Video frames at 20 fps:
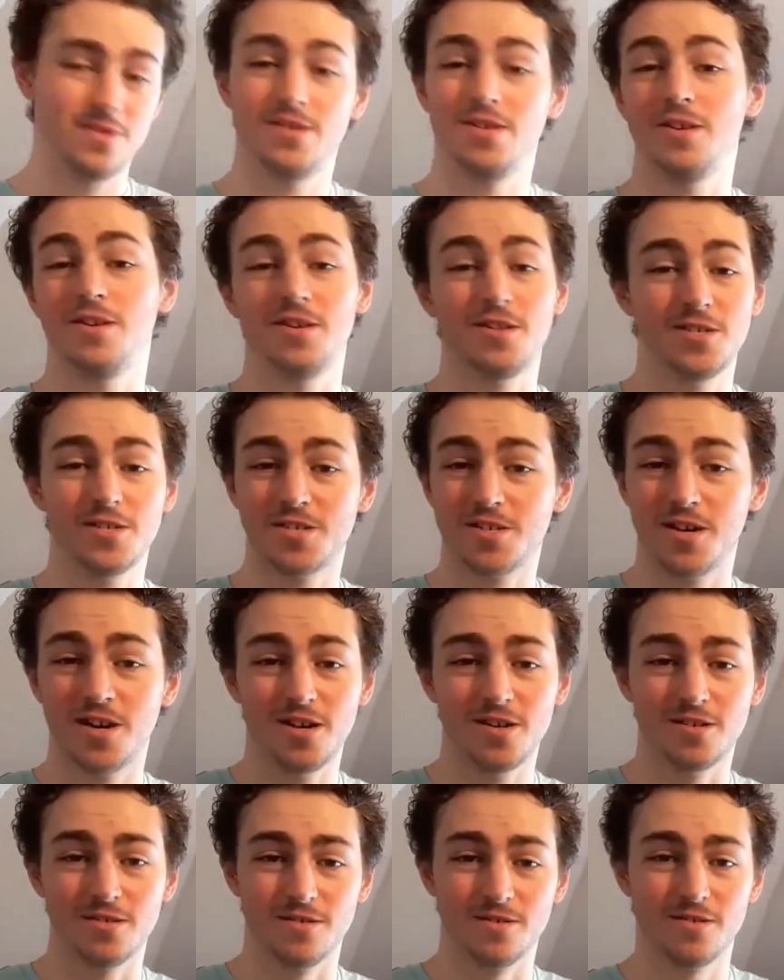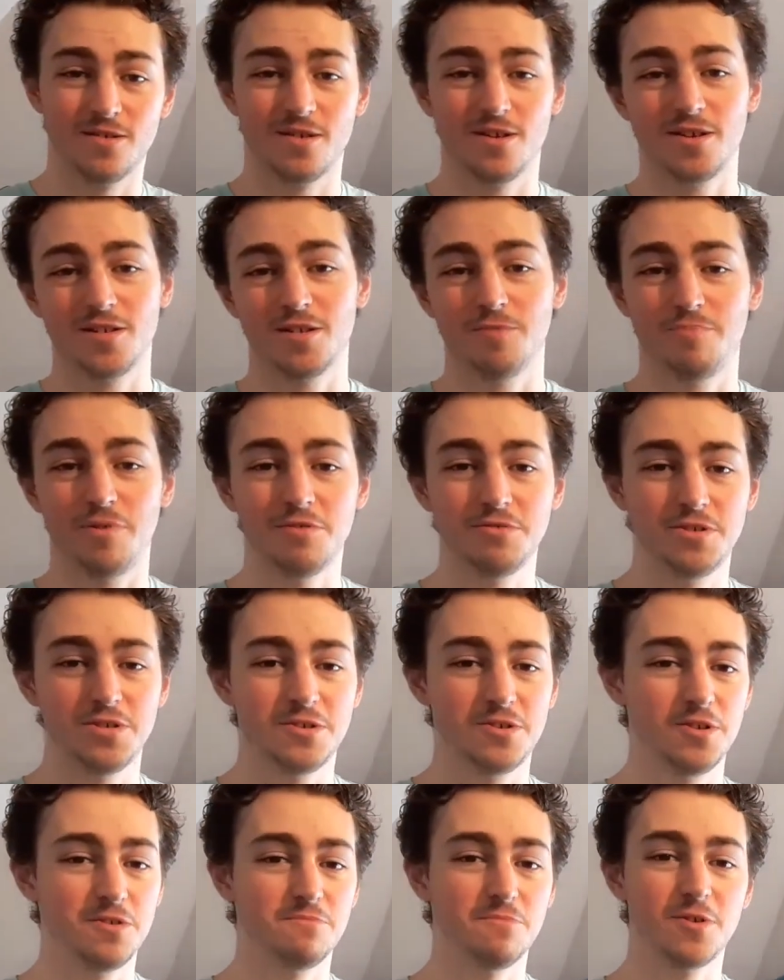you just can't. I suppose you
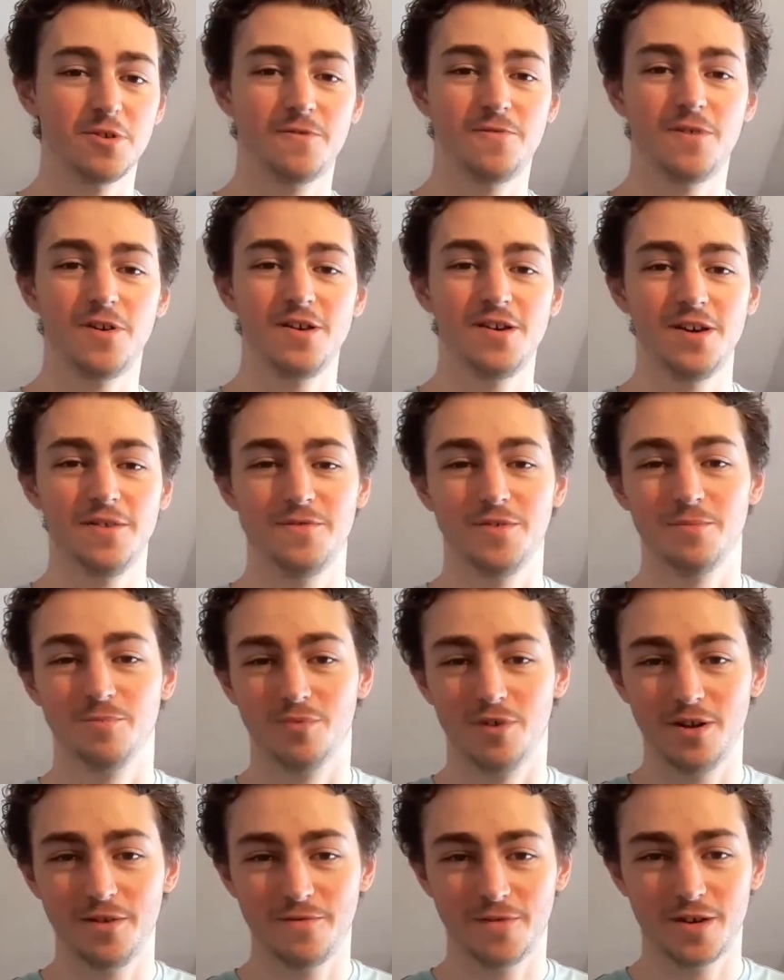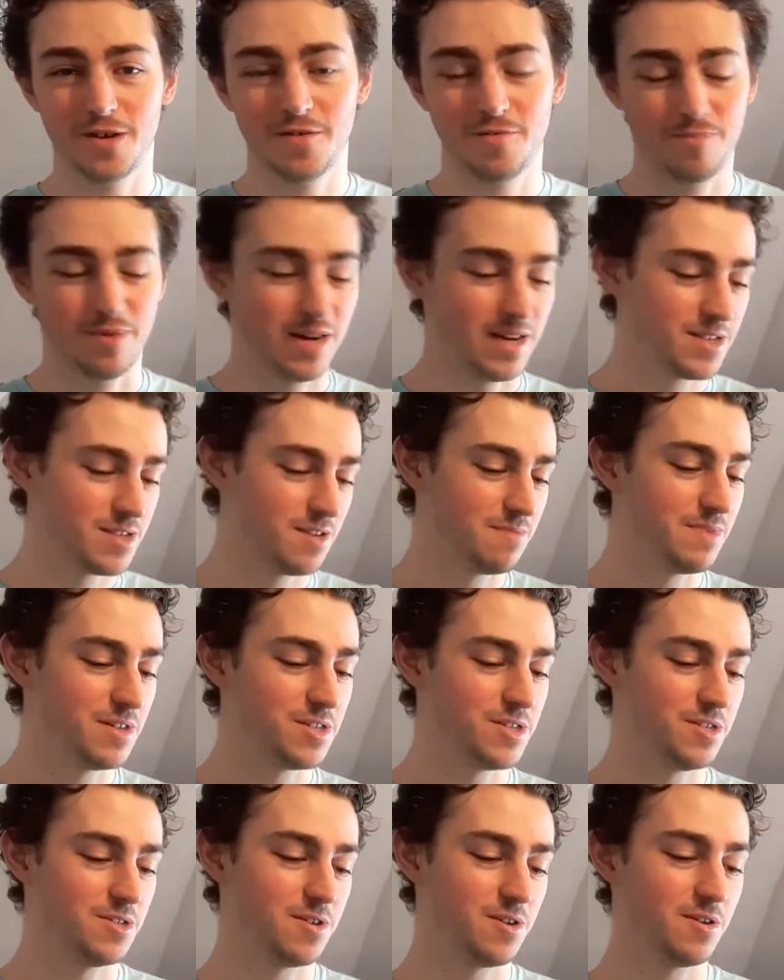could modify it if you're brave enough, but as I
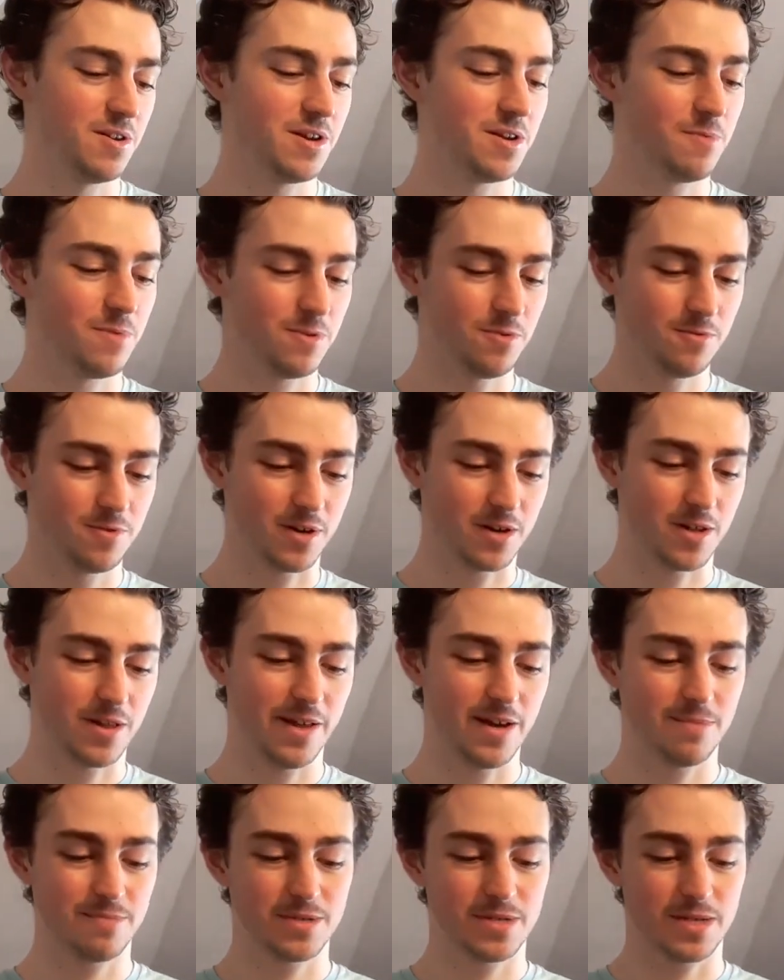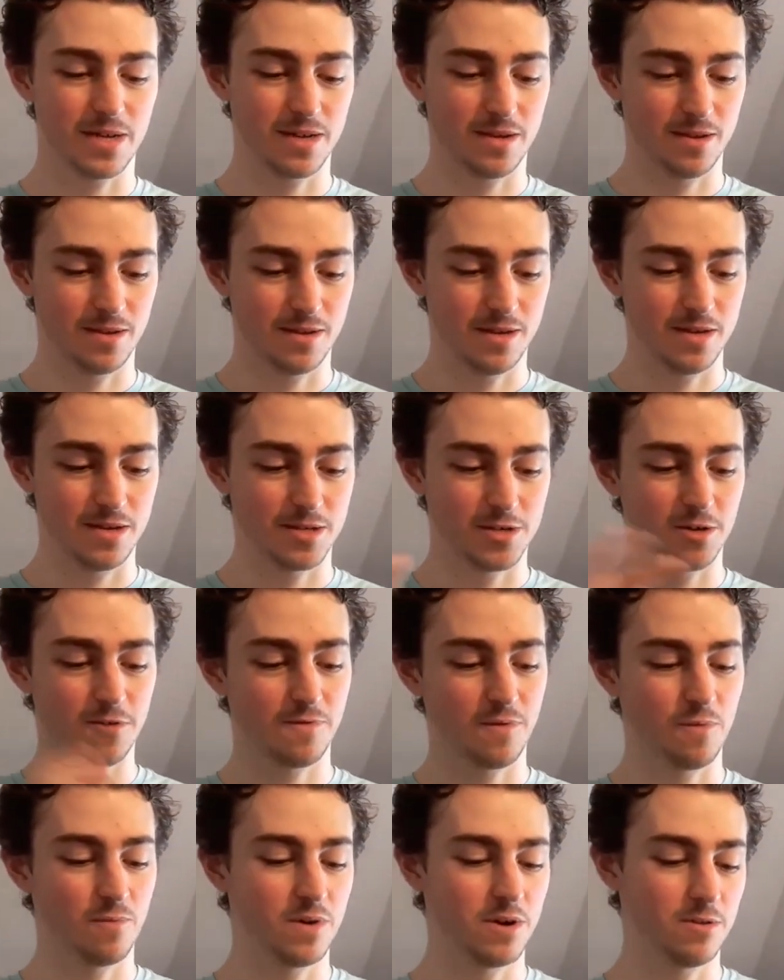mentioned earlier, with all the clips and the
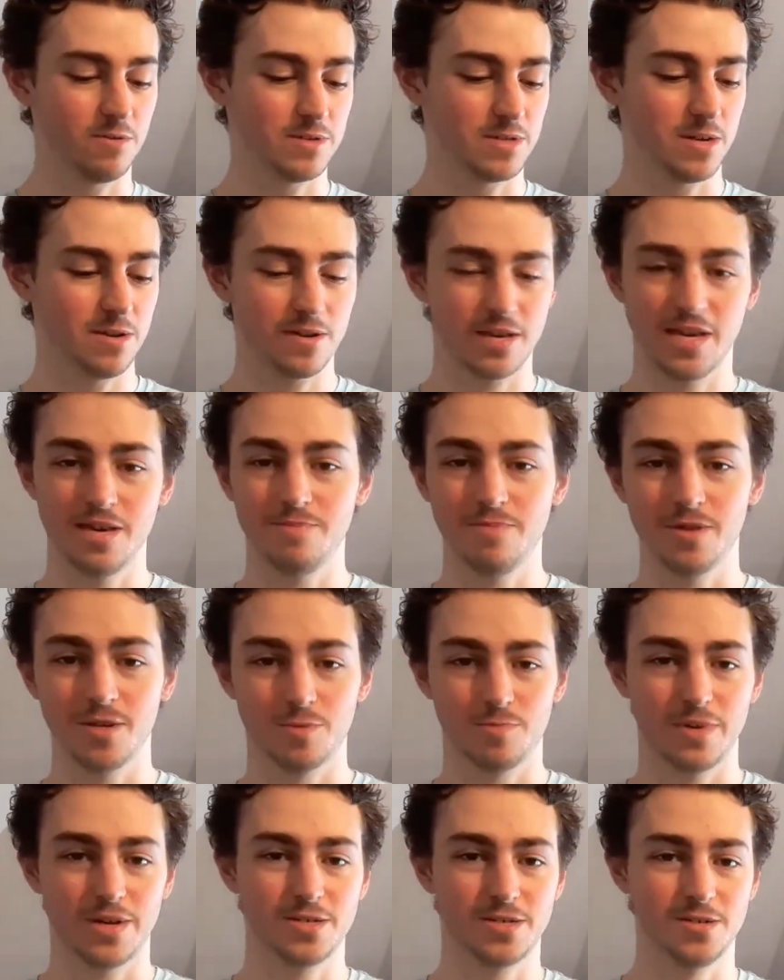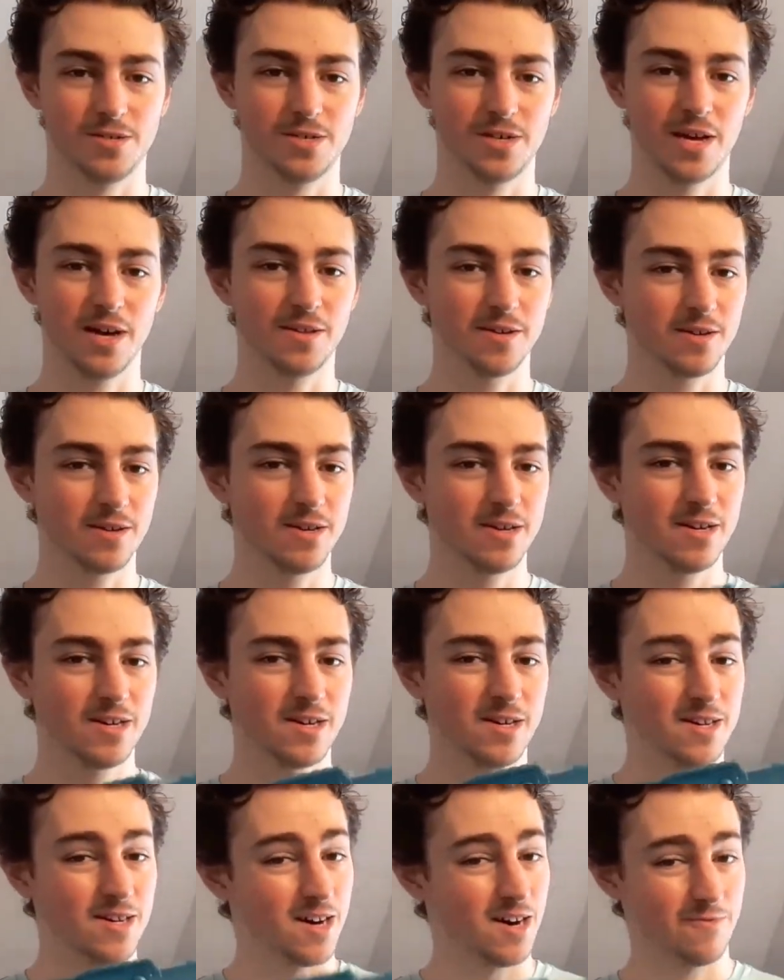solvent wells that are keeping this blaster together,
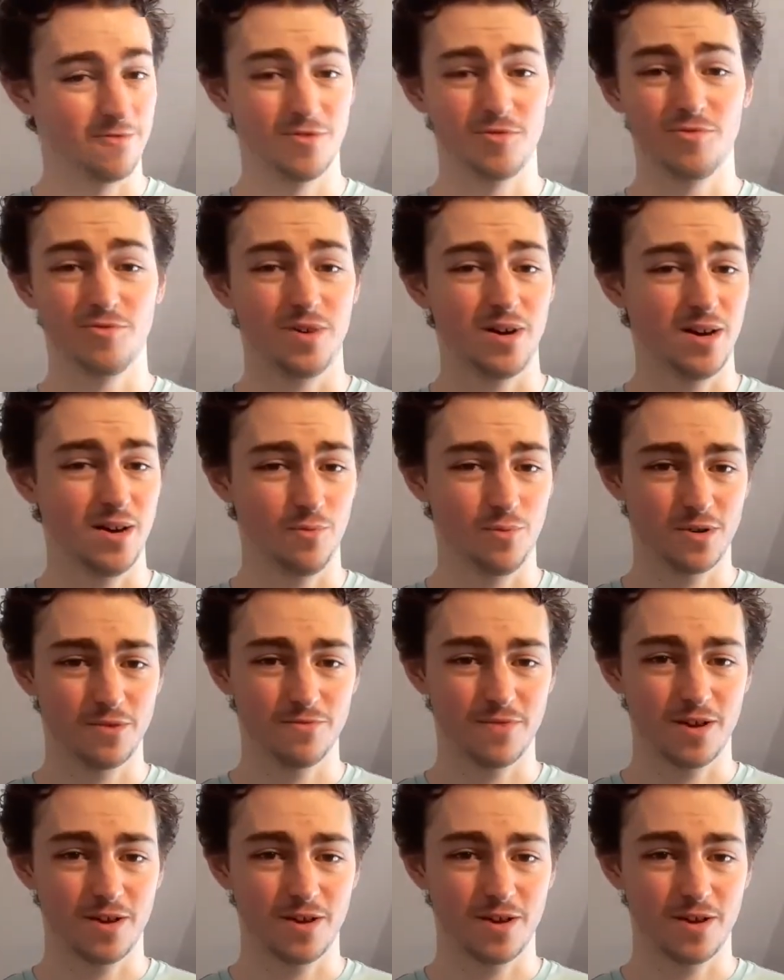I wouldn't